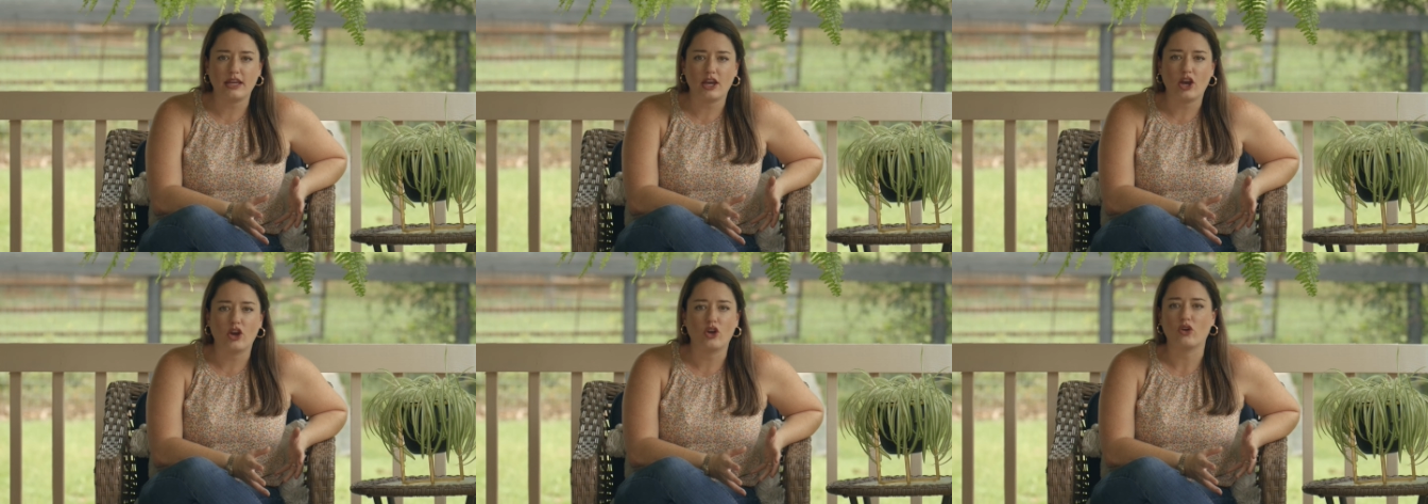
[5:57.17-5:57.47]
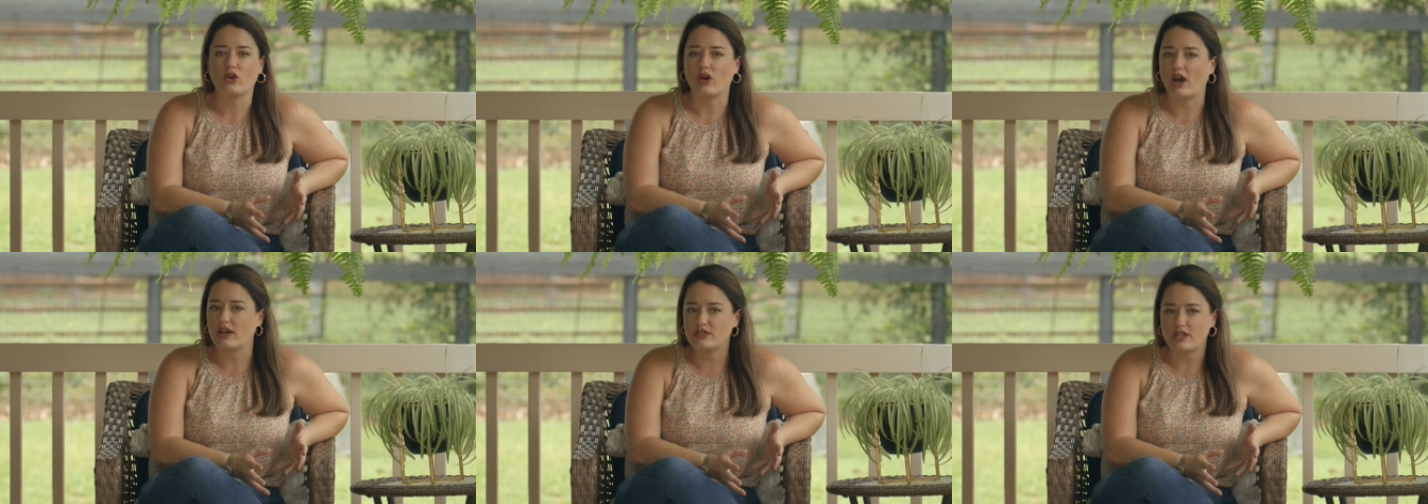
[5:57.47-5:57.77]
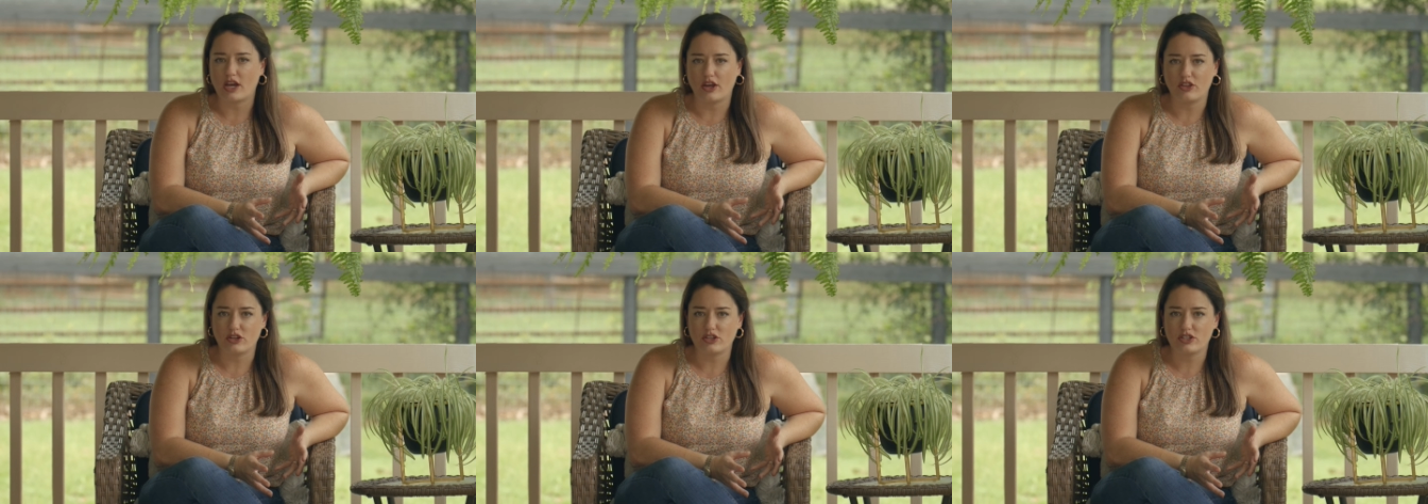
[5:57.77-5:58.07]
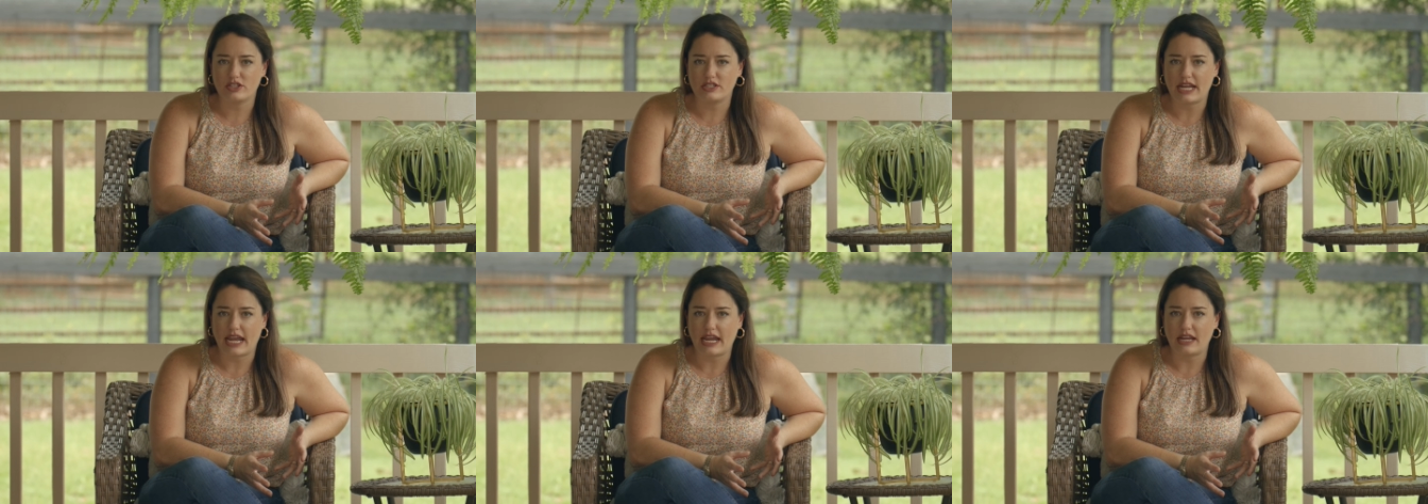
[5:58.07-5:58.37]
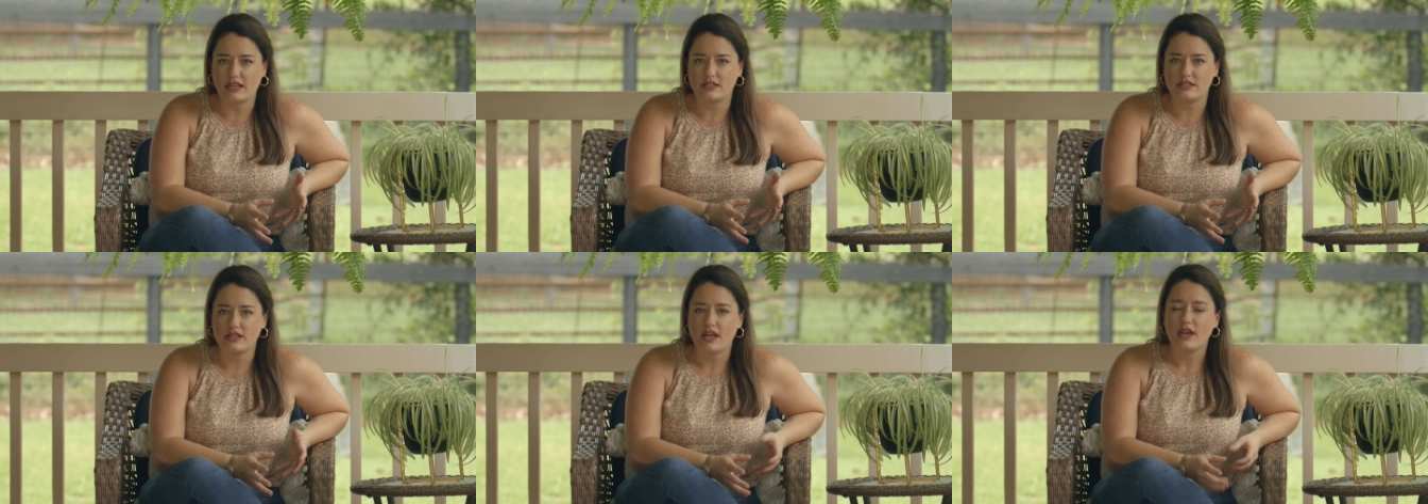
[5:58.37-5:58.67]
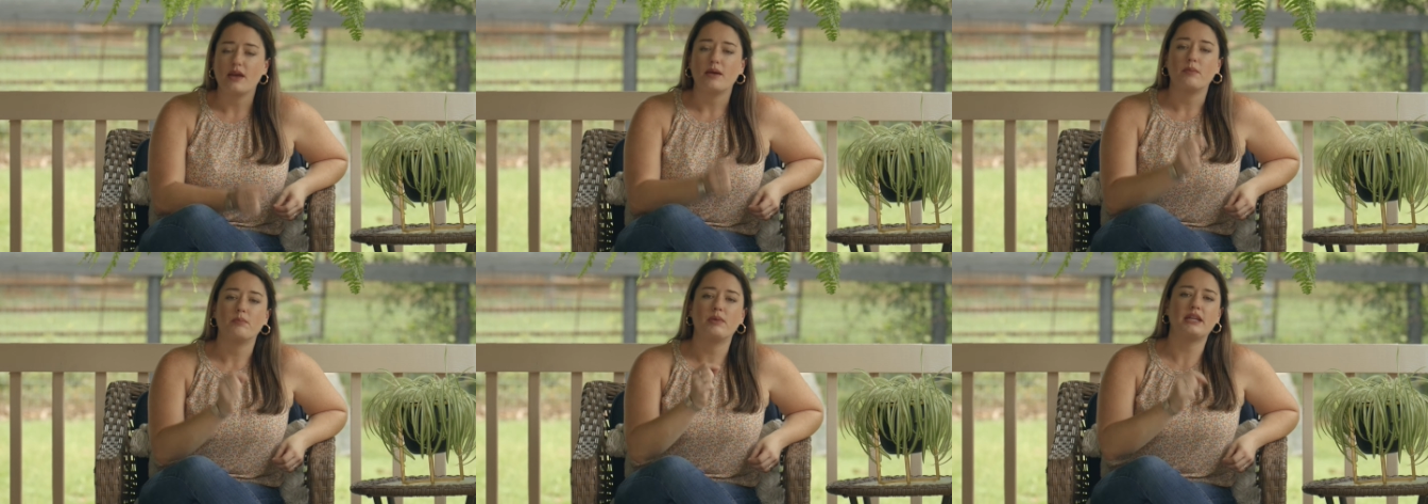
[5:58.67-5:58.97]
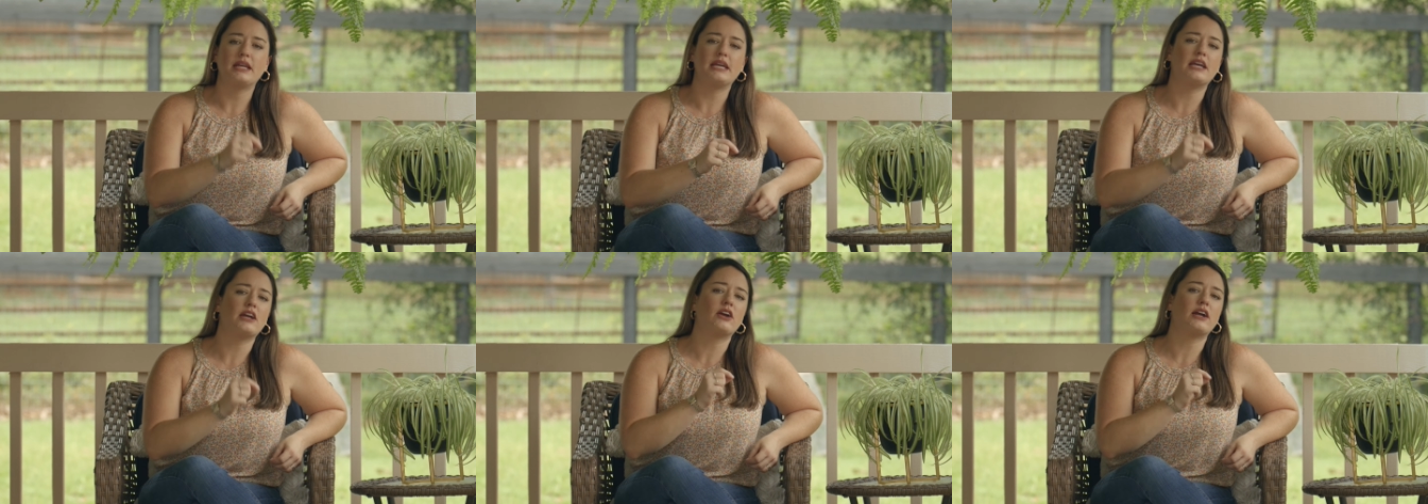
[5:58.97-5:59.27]
across other states, but
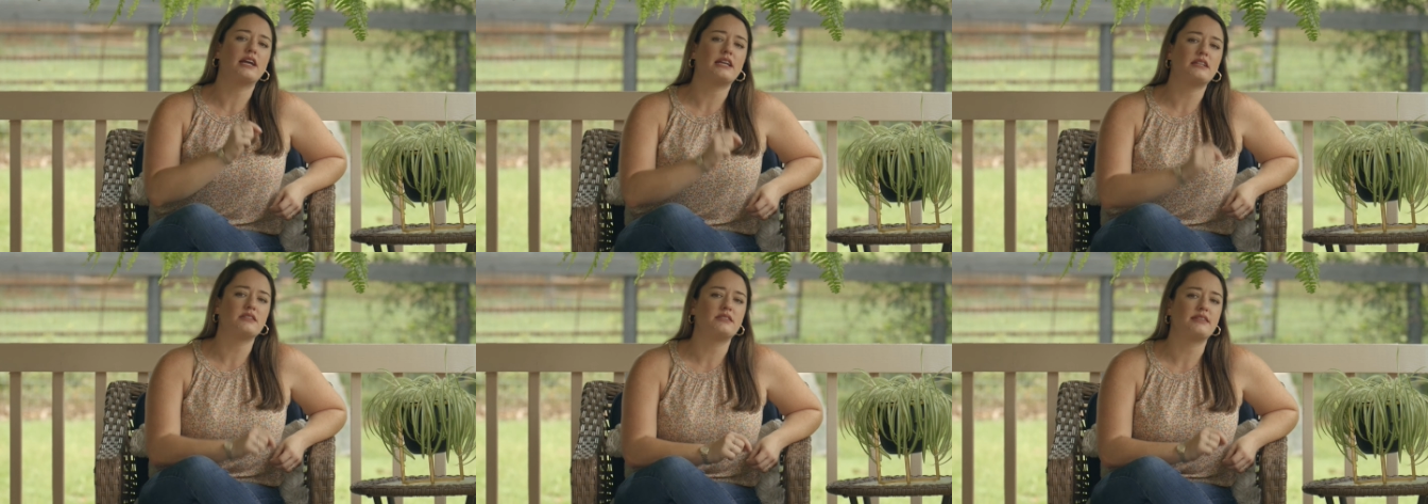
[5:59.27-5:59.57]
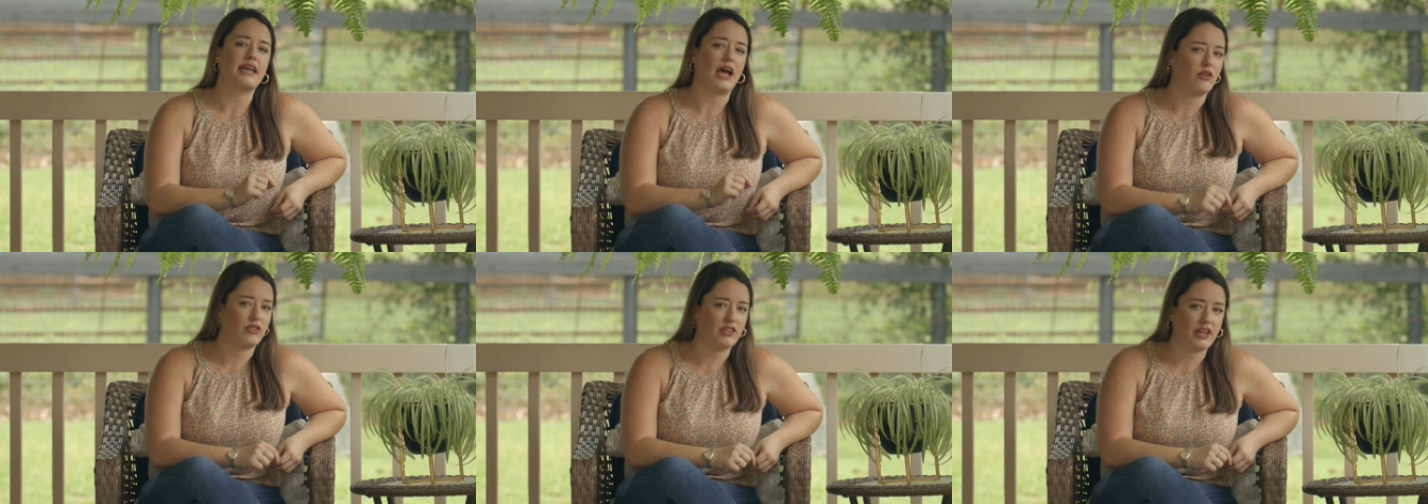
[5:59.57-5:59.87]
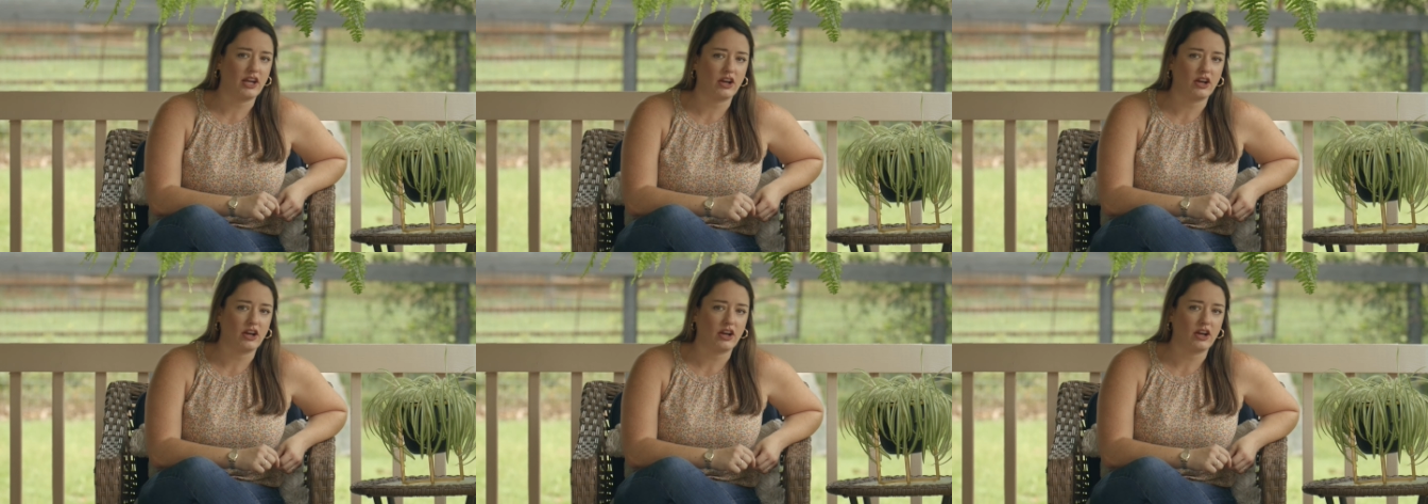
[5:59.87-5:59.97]
here in South